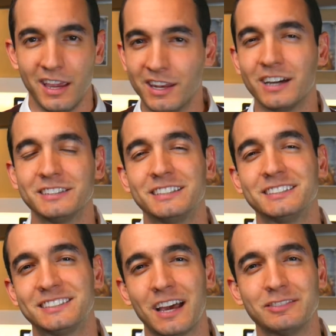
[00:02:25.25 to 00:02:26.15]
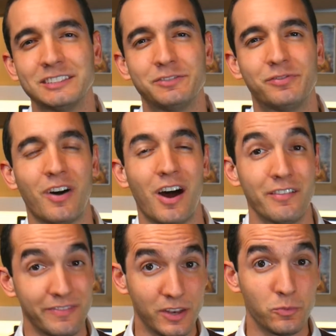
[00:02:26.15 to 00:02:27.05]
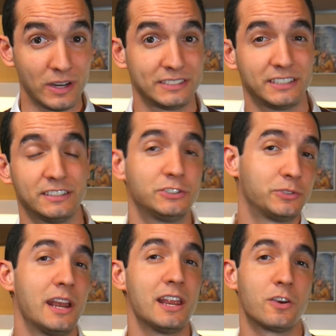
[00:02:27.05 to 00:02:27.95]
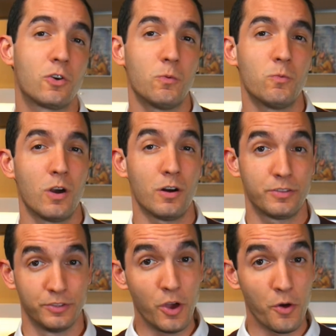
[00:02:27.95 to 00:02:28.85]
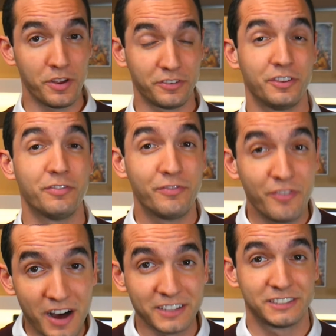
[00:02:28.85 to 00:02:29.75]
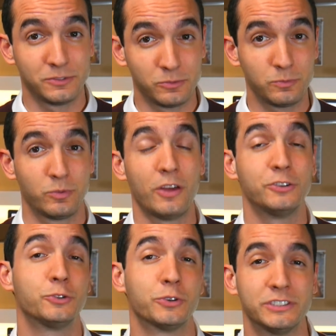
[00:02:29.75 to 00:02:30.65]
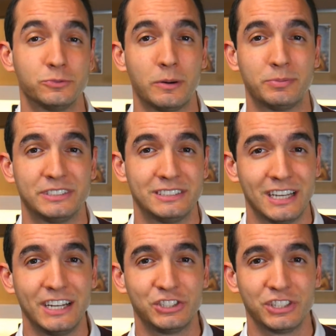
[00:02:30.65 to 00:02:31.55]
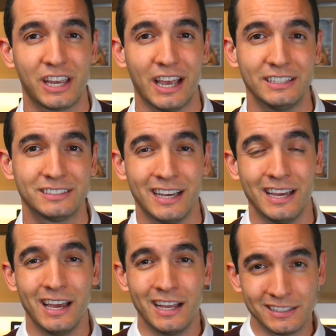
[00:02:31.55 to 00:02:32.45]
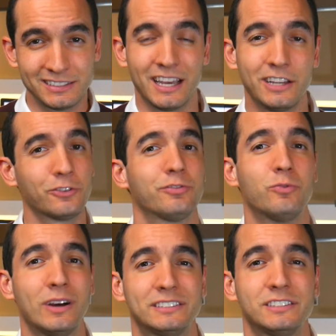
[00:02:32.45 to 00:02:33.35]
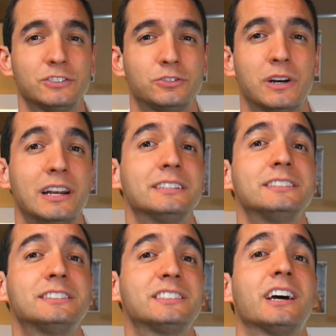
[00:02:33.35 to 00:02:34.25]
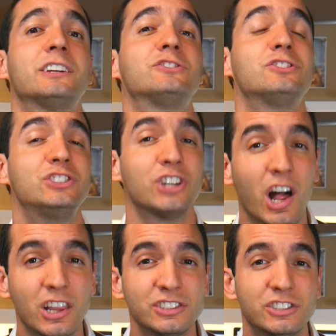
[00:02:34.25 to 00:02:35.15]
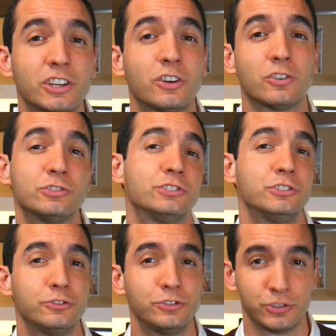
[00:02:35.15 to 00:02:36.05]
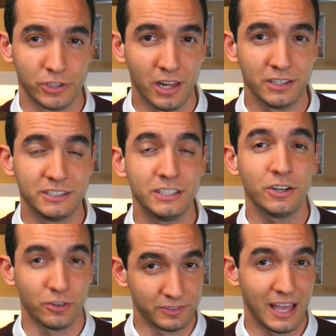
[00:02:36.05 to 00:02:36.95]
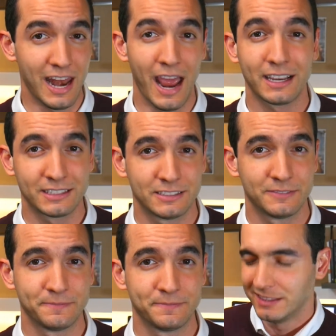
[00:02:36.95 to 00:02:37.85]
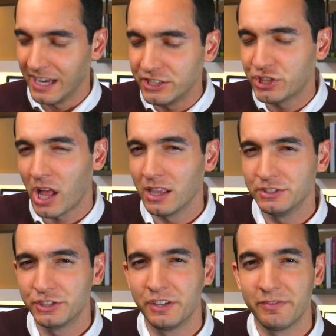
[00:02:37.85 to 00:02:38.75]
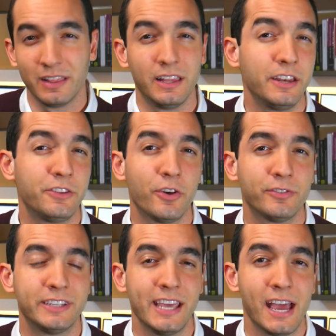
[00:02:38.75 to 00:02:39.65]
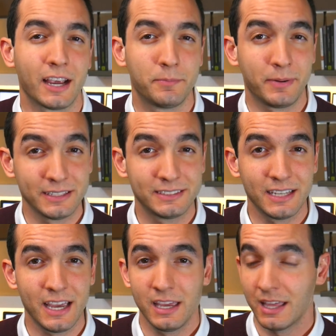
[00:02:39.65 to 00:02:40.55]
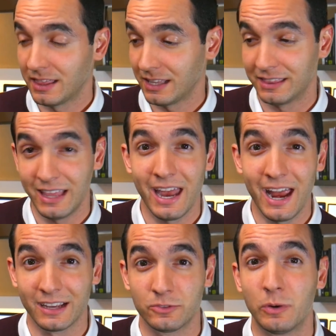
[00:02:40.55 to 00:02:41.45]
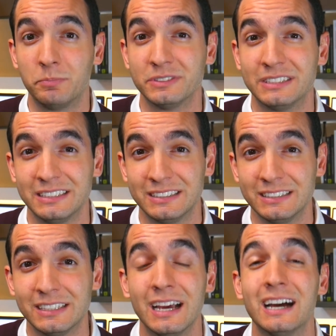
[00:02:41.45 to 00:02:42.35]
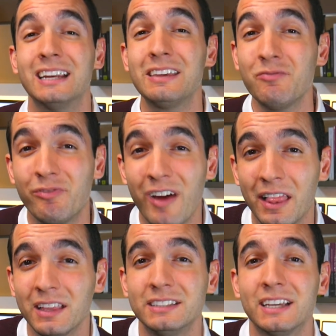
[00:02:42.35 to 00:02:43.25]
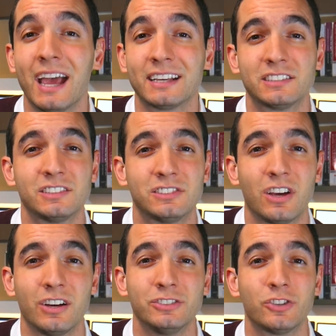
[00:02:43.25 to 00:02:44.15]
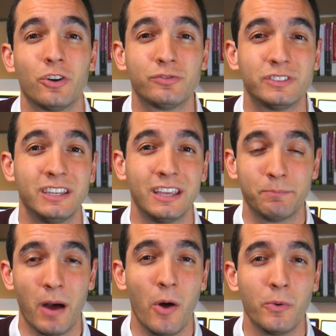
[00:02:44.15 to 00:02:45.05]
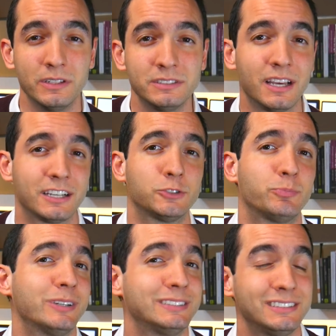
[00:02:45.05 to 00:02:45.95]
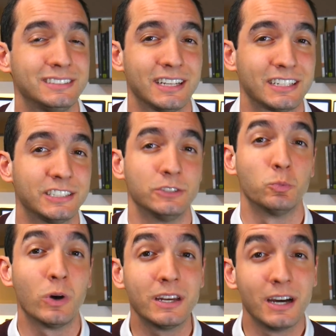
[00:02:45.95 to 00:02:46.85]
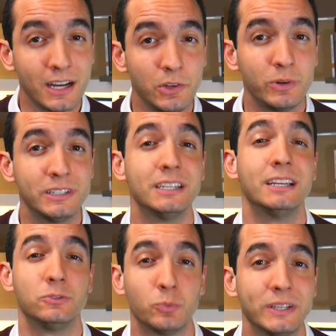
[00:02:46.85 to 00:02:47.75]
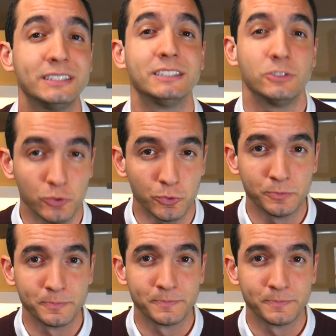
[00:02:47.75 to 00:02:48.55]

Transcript: In 1975, in Western Australian Commonwealth, known as the first territories representation case, the state of Western Australia decided to challenge the constitutionality of that act. They challenged the validity of the act by saying that that act represented an invalid exercise of the powers expressed in section 122.